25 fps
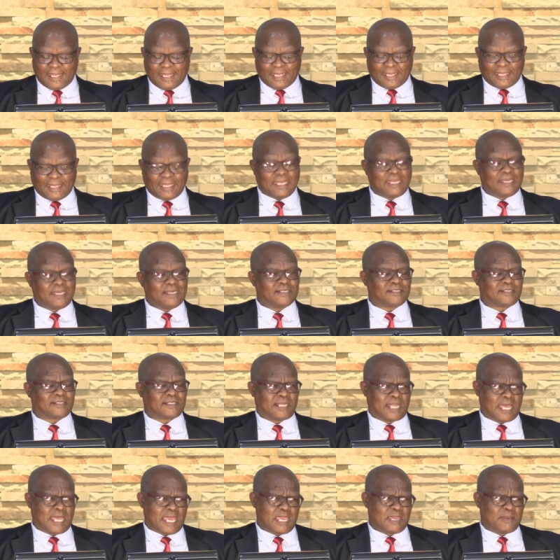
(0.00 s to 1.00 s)
He is
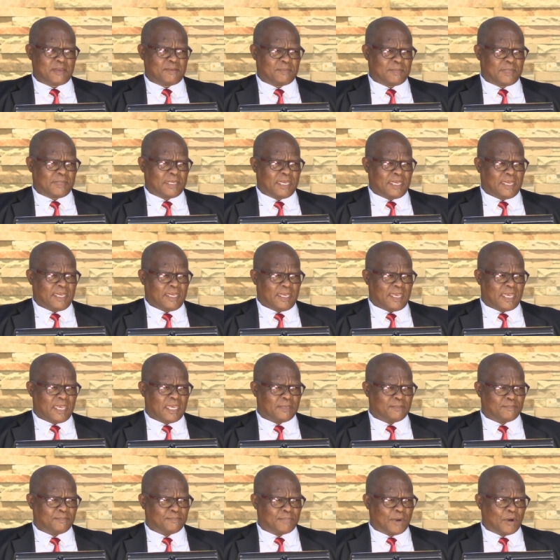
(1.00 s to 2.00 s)
lame
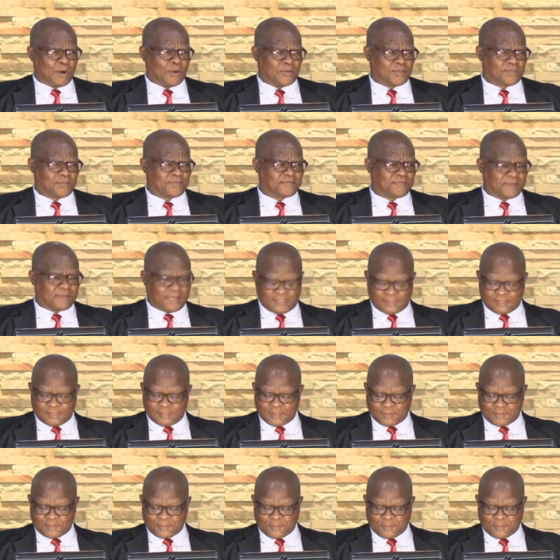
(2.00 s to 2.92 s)
in both feet.